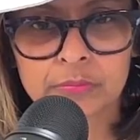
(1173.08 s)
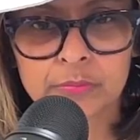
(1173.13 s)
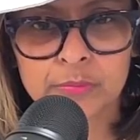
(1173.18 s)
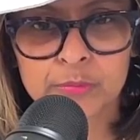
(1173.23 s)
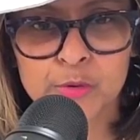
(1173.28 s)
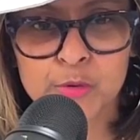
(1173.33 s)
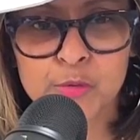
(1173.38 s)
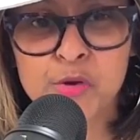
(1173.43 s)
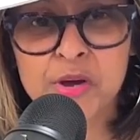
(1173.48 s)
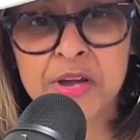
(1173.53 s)

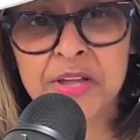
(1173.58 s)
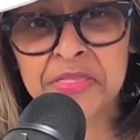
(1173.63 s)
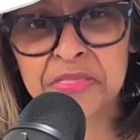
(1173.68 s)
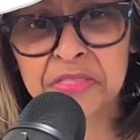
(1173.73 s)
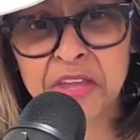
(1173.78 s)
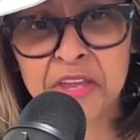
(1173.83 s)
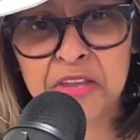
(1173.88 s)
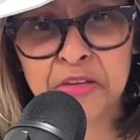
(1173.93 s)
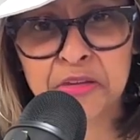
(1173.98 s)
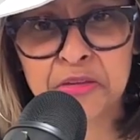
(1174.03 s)
Well, one,
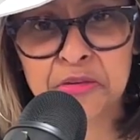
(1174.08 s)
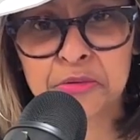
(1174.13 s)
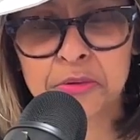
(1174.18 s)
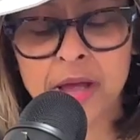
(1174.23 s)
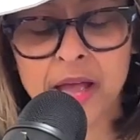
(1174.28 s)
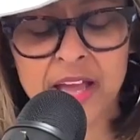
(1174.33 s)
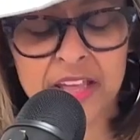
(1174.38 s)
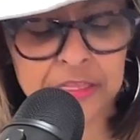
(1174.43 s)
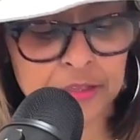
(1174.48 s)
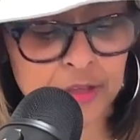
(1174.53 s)
thank you.
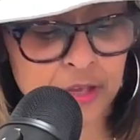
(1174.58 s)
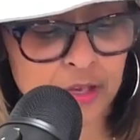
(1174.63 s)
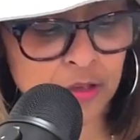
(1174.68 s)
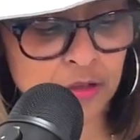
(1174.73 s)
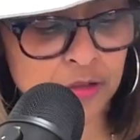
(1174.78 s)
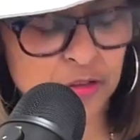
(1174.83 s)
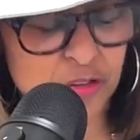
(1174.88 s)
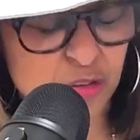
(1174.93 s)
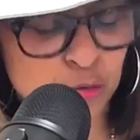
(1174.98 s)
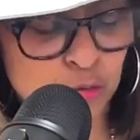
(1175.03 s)
I
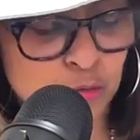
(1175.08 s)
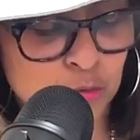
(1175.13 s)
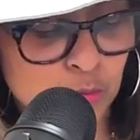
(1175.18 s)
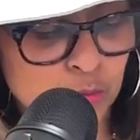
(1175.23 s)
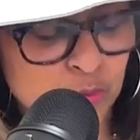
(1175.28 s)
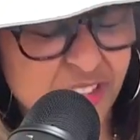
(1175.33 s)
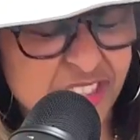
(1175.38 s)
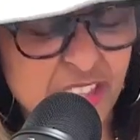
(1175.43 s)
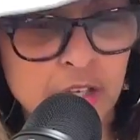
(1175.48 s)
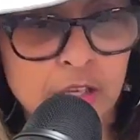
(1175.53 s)
thank you.
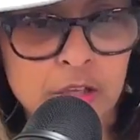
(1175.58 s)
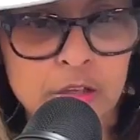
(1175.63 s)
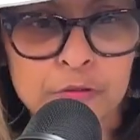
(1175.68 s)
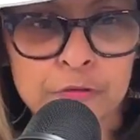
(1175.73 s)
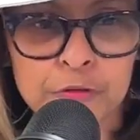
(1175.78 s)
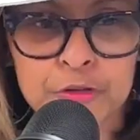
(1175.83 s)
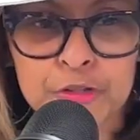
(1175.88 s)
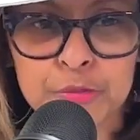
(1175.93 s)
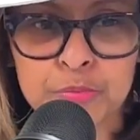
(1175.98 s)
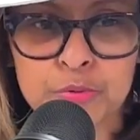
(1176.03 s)
We thank you
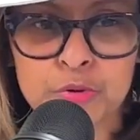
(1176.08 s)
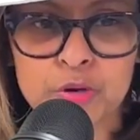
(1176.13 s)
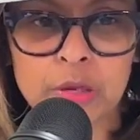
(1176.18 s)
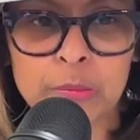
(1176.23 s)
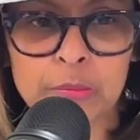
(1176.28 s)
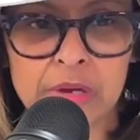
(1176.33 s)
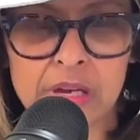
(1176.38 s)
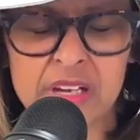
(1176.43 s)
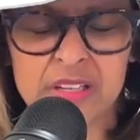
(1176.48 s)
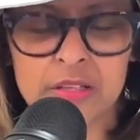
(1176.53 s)
for
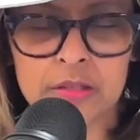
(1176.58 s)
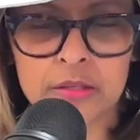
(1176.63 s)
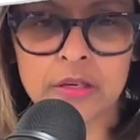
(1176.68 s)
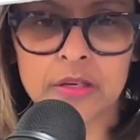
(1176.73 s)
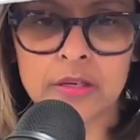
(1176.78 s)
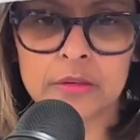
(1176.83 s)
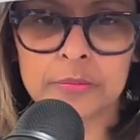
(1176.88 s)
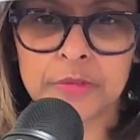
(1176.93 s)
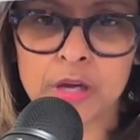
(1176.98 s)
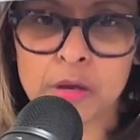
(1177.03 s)
supporting my
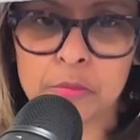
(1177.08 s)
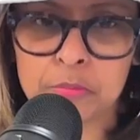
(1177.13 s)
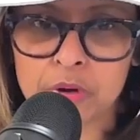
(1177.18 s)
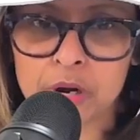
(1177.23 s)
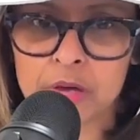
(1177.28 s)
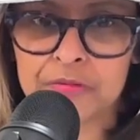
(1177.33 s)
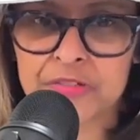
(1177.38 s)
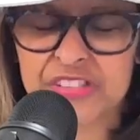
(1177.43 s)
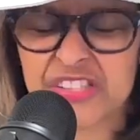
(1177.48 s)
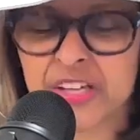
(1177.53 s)

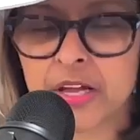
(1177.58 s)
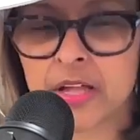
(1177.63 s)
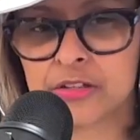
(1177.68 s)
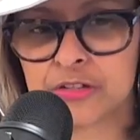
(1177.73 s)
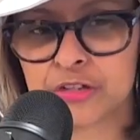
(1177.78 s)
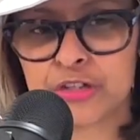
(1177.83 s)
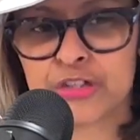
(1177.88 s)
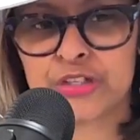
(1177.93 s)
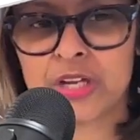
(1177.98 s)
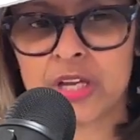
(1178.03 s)
nonprofit
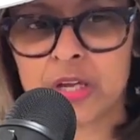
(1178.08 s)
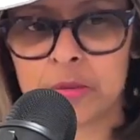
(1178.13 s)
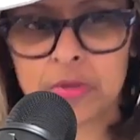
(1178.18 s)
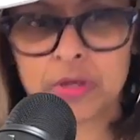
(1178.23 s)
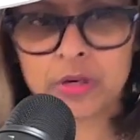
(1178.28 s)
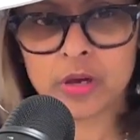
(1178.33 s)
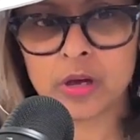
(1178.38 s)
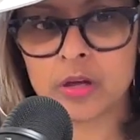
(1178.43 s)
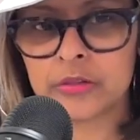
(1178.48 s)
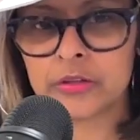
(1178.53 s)
Silence to Shame
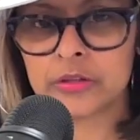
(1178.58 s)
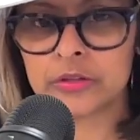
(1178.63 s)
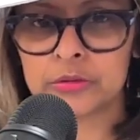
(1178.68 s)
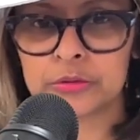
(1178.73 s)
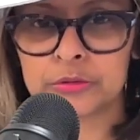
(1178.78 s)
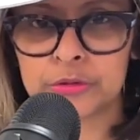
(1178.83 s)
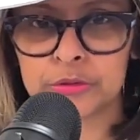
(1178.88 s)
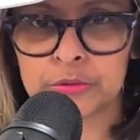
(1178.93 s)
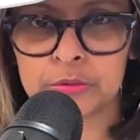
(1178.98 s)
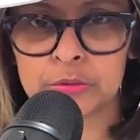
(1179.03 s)
and all that
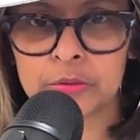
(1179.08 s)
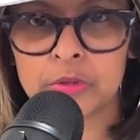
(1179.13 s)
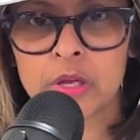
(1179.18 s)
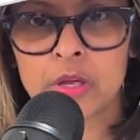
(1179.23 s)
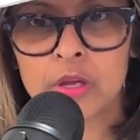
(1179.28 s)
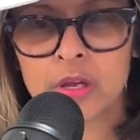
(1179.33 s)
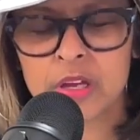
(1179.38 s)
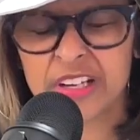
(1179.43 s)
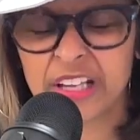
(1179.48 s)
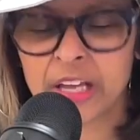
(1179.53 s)
you do
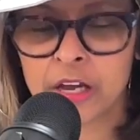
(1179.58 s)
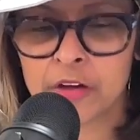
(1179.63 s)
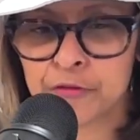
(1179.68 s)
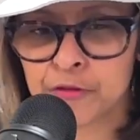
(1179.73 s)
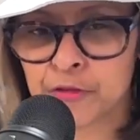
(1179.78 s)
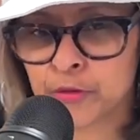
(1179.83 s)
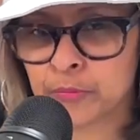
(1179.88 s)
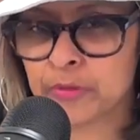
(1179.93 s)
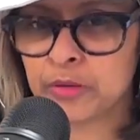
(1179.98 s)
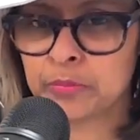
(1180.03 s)
now
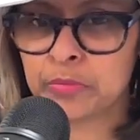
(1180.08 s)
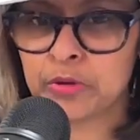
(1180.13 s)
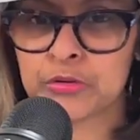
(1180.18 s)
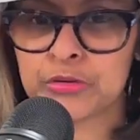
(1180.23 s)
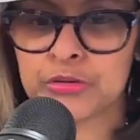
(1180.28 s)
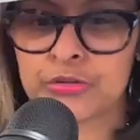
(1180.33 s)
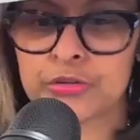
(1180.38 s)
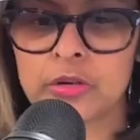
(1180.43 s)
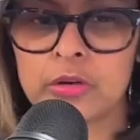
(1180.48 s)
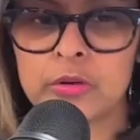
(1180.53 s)
for the Mibo
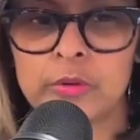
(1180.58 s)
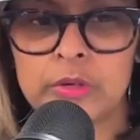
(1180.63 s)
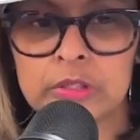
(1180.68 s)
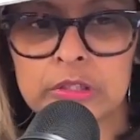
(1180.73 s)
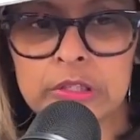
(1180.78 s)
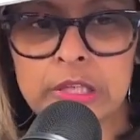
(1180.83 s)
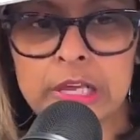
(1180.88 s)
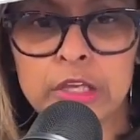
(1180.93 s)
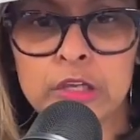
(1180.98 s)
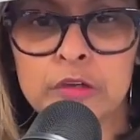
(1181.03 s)
Show. And
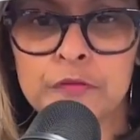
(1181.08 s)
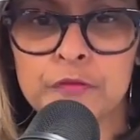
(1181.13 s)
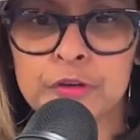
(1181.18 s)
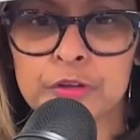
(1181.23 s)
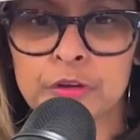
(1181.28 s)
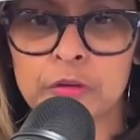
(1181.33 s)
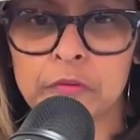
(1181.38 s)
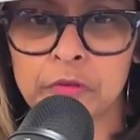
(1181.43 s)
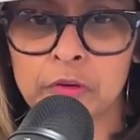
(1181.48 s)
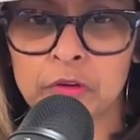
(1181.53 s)
thank you for
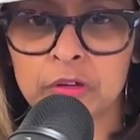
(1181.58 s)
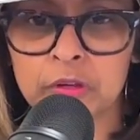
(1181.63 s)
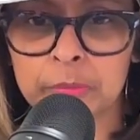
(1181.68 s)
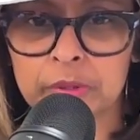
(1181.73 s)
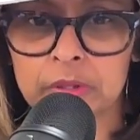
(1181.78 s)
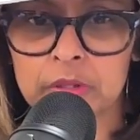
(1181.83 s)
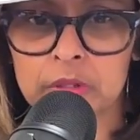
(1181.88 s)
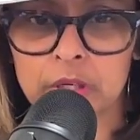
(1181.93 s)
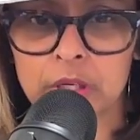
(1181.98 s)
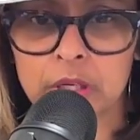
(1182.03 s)
your
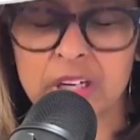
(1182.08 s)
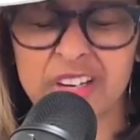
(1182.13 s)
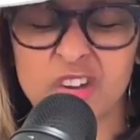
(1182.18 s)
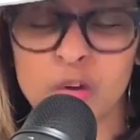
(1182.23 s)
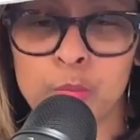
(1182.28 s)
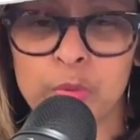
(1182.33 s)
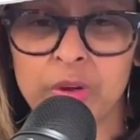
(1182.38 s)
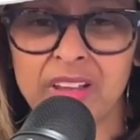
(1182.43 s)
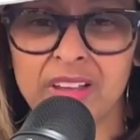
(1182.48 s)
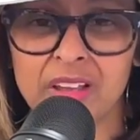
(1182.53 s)
vulnerability and
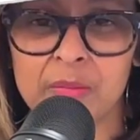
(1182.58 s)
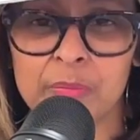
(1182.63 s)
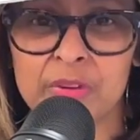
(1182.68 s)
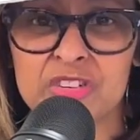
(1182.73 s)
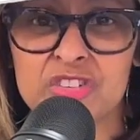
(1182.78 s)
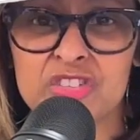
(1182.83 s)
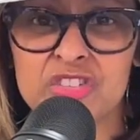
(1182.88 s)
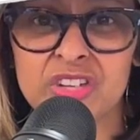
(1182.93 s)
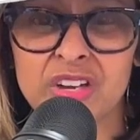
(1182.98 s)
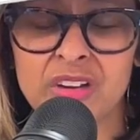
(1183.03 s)
opening up
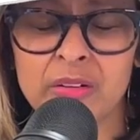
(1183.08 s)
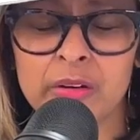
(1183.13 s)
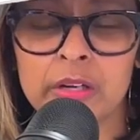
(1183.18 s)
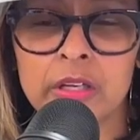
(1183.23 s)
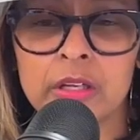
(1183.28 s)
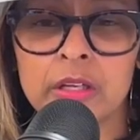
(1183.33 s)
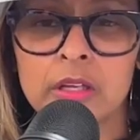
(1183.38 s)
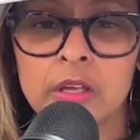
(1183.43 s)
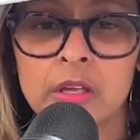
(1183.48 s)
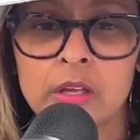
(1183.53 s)
and
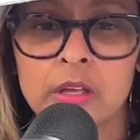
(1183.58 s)
sharing,